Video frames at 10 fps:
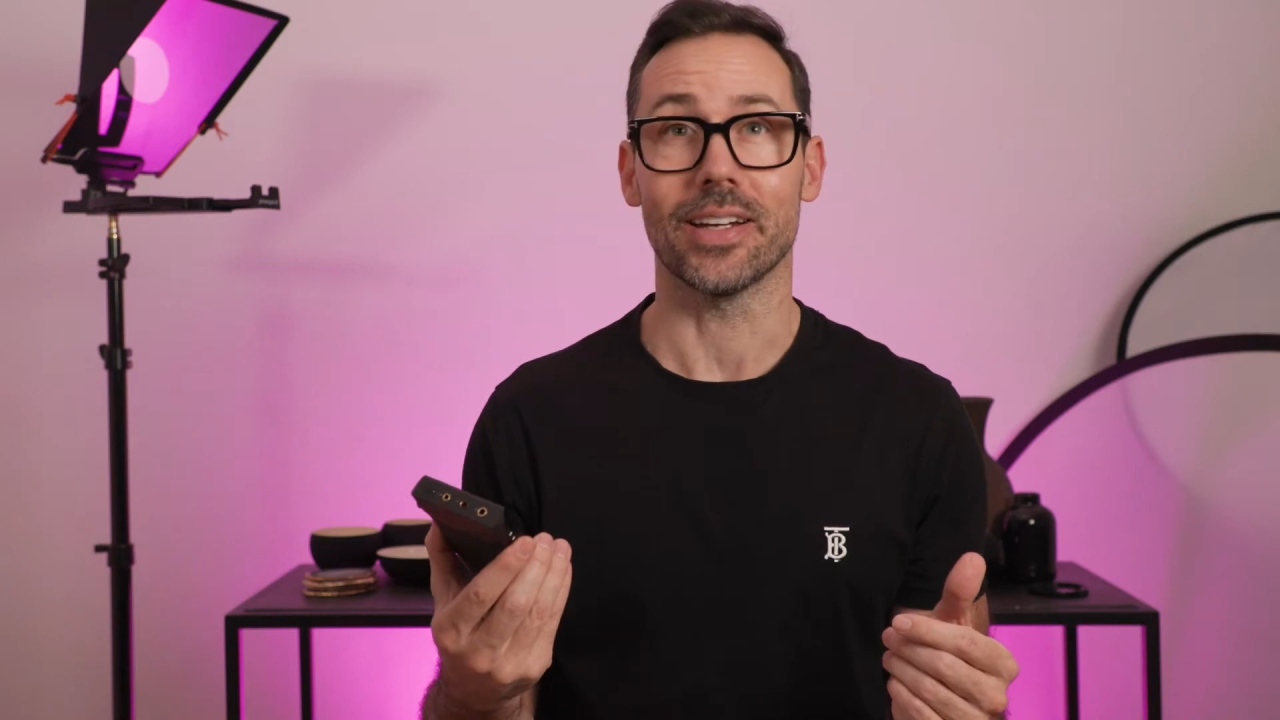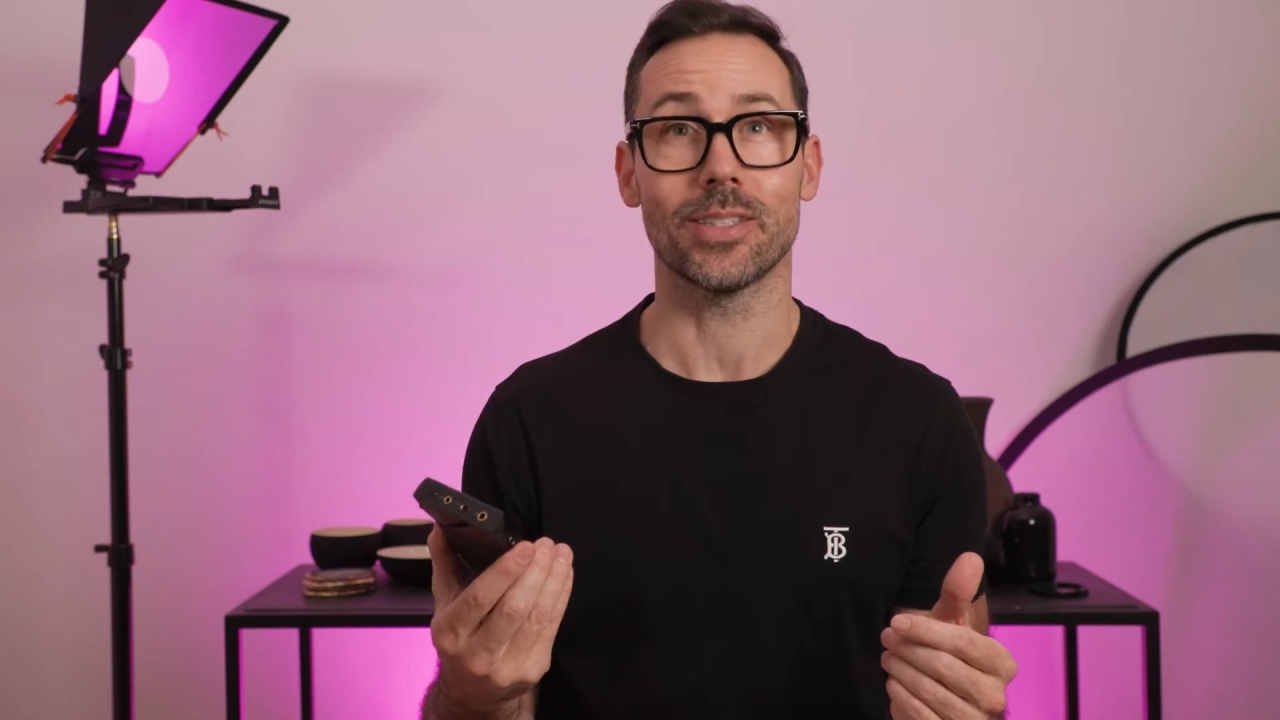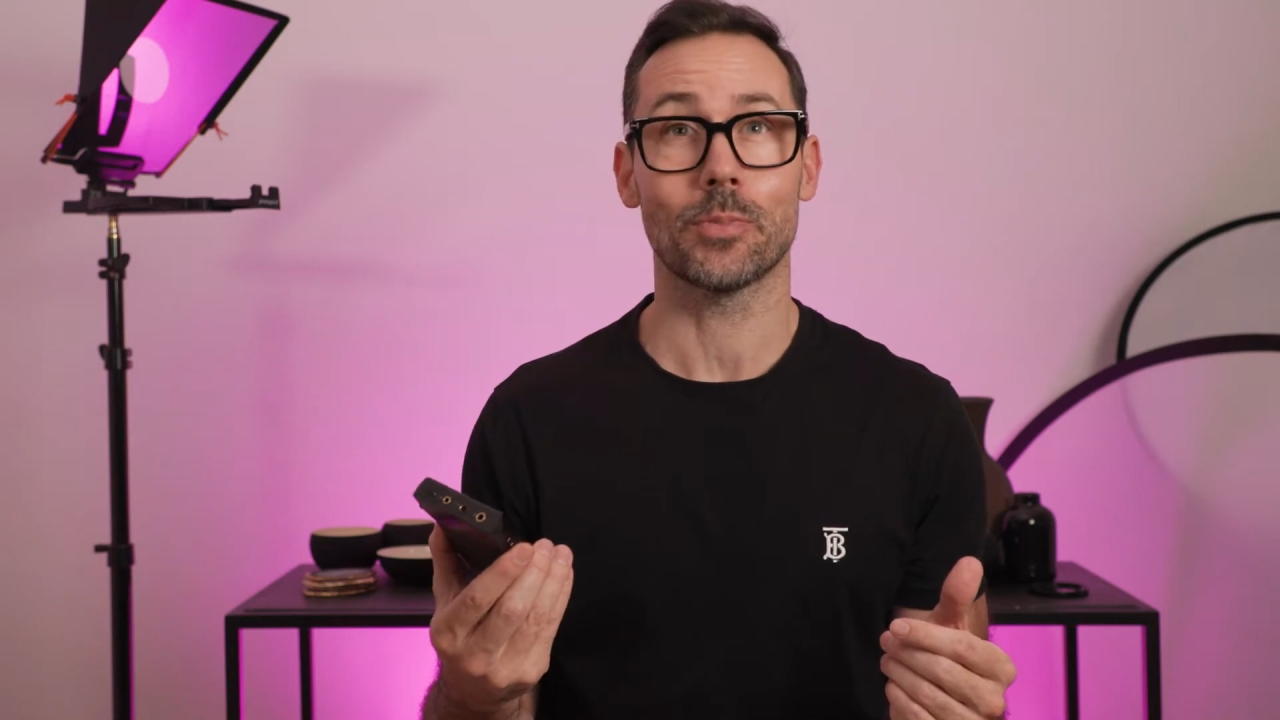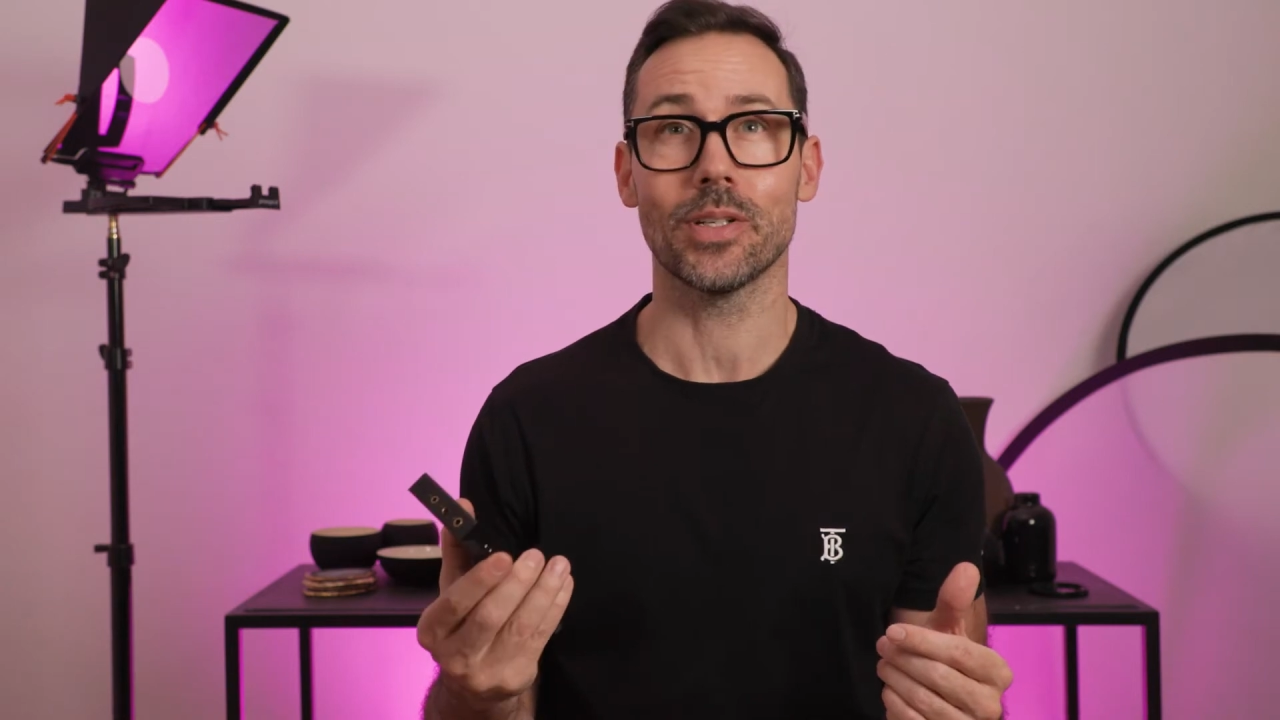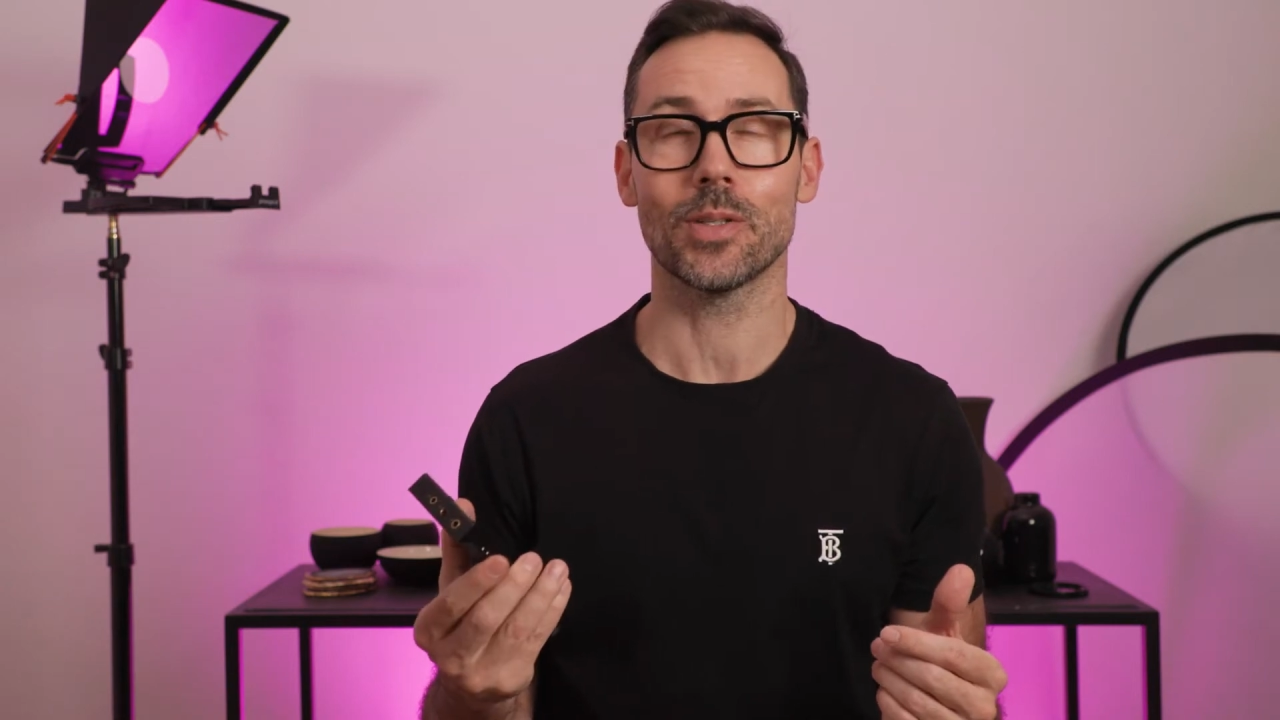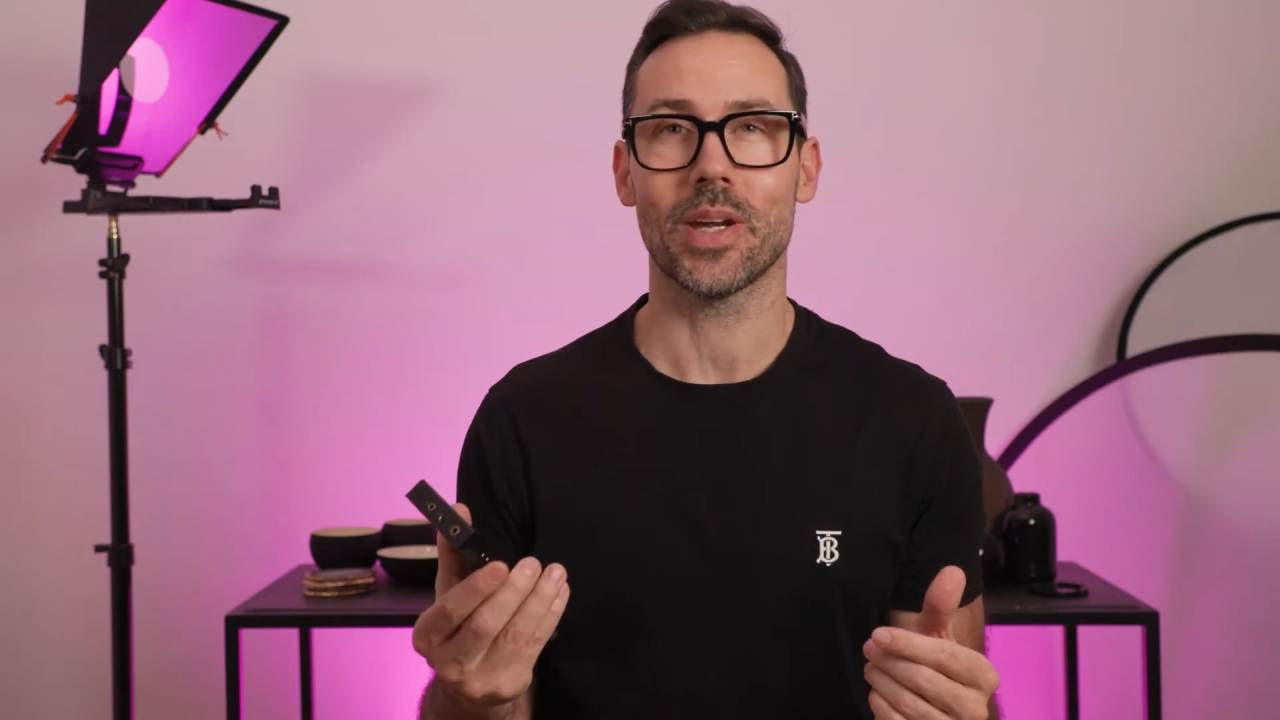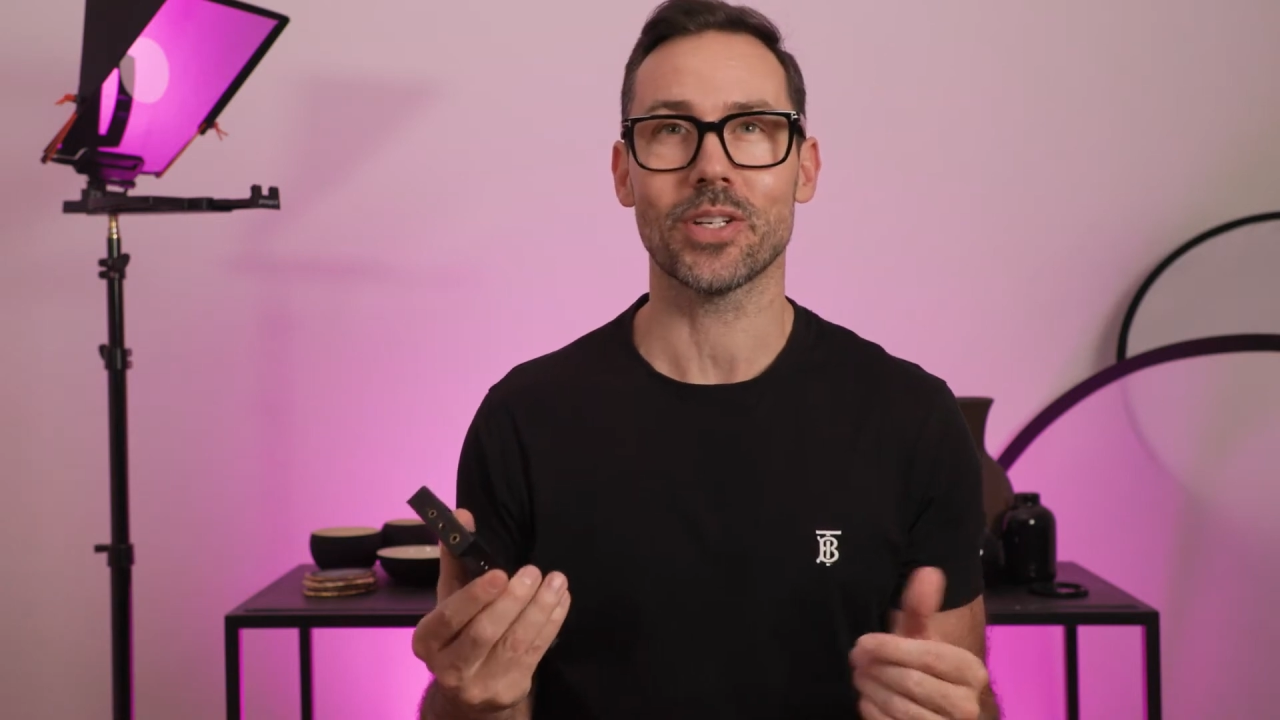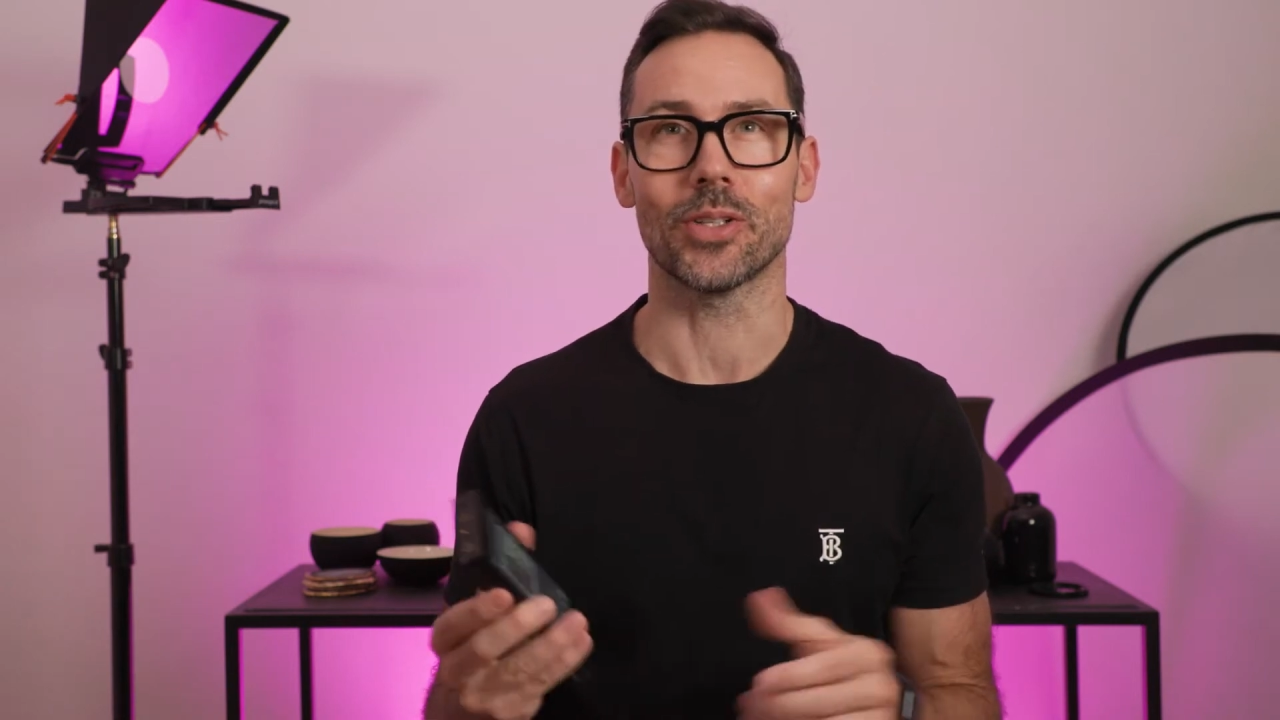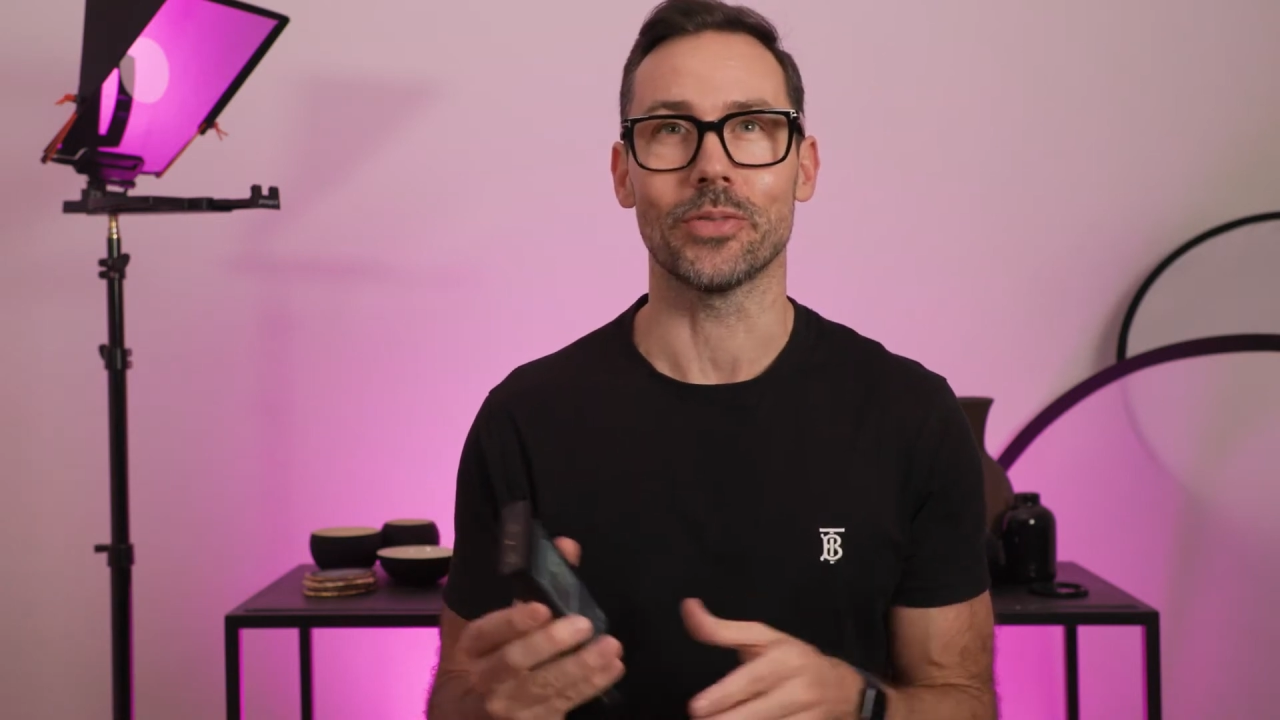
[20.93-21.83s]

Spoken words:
it's pretty special.